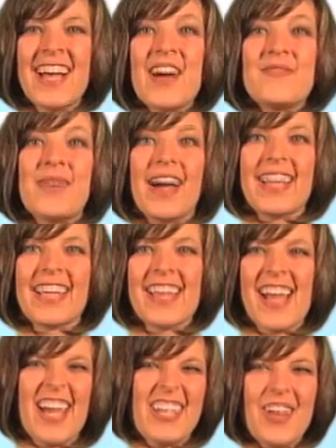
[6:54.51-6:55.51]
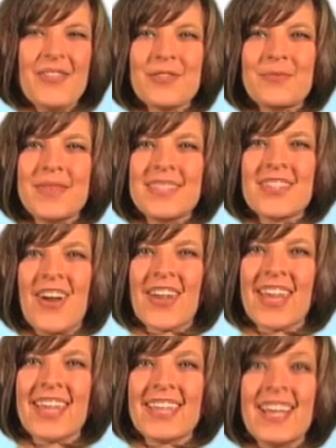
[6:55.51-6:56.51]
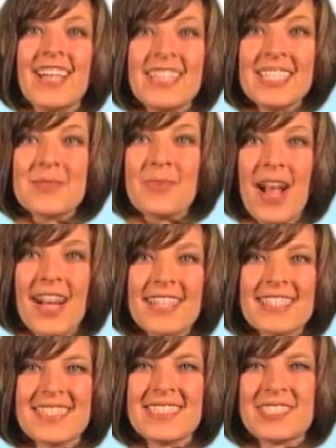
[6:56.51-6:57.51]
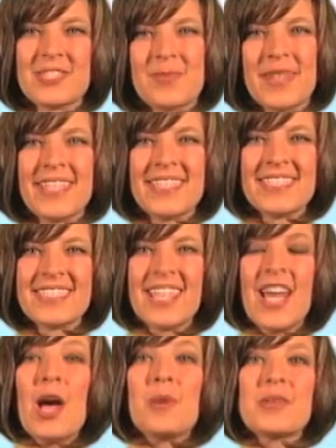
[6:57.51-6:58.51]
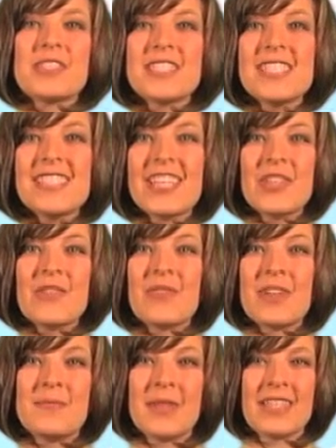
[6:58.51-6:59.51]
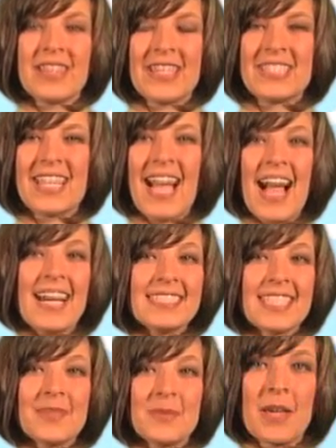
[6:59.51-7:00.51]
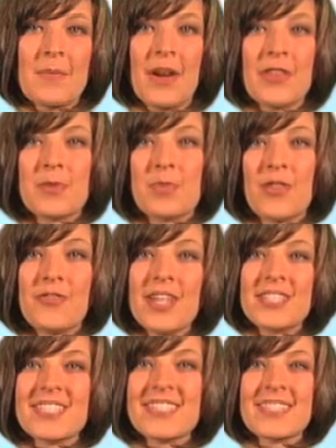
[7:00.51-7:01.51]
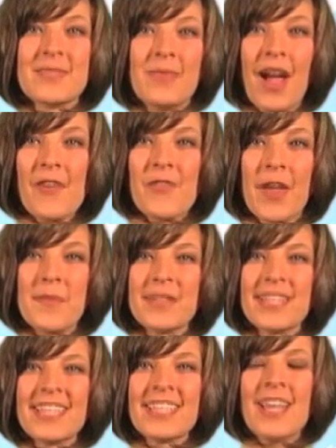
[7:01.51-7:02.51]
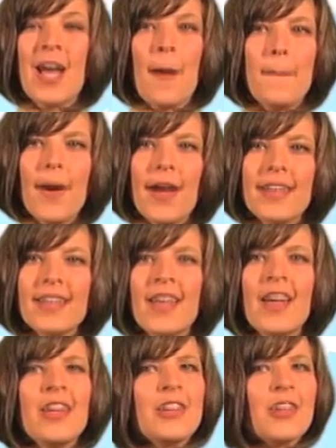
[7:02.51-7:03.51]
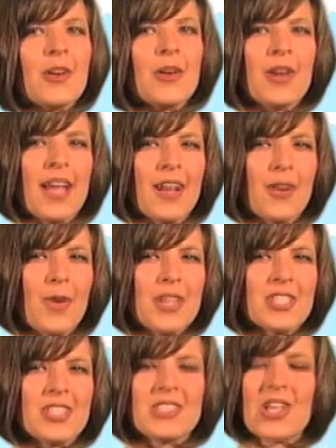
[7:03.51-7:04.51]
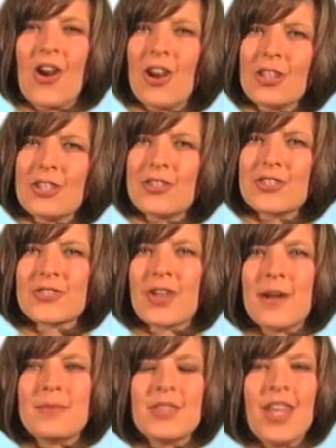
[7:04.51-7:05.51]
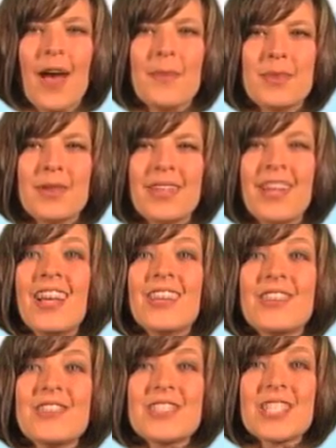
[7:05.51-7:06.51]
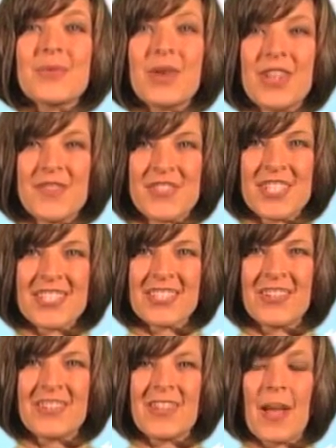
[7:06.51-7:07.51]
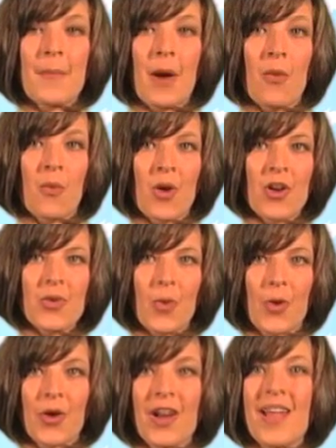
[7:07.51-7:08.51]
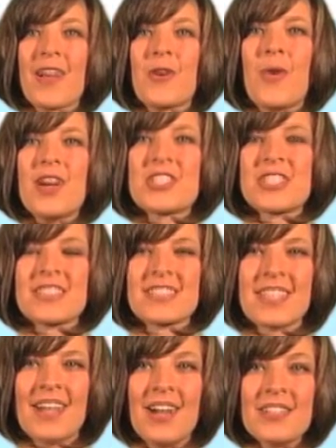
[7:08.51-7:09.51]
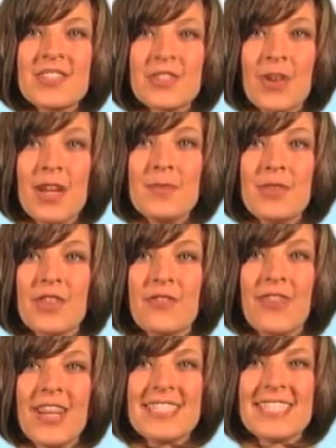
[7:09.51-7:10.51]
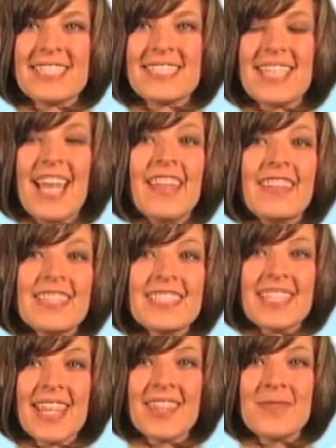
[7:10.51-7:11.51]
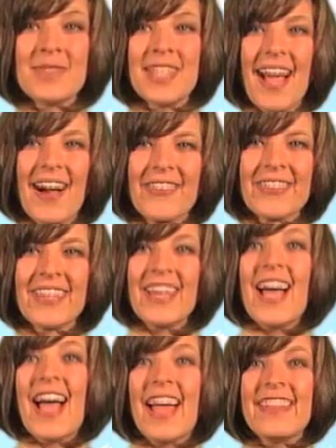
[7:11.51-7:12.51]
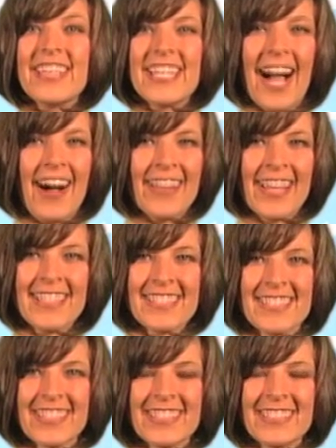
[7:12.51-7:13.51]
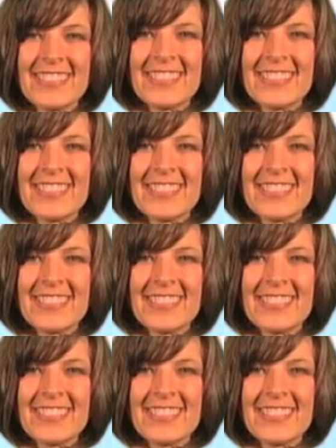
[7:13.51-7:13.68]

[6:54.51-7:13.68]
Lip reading: Vale, enough of me talking. Let's practice a little bit. Pretend that you've written me a letter asking about the professions in my family, but your questions are a little scrambled up. Using what you've just learned about word order and questions, unscramble the phrases and then say them aloud, and then I'll answer.